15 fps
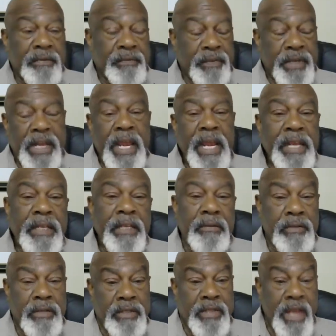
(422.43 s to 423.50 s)
If it ain't
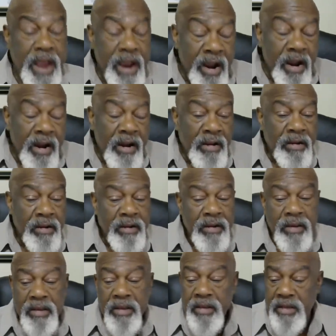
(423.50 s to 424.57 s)
there
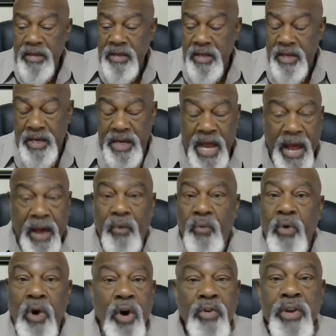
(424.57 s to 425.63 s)
and I
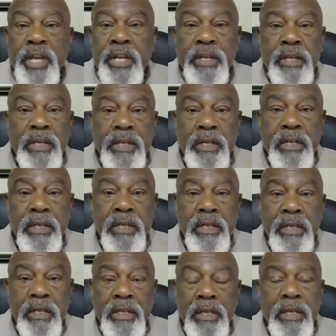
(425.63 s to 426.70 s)
want it,
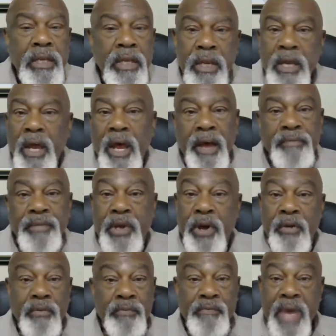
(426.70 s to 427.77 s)
I'm
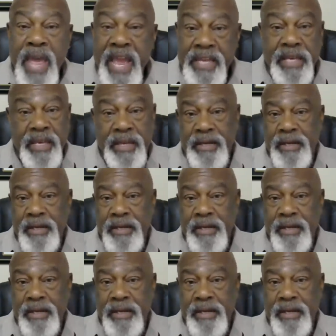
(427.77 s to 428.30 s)
going to make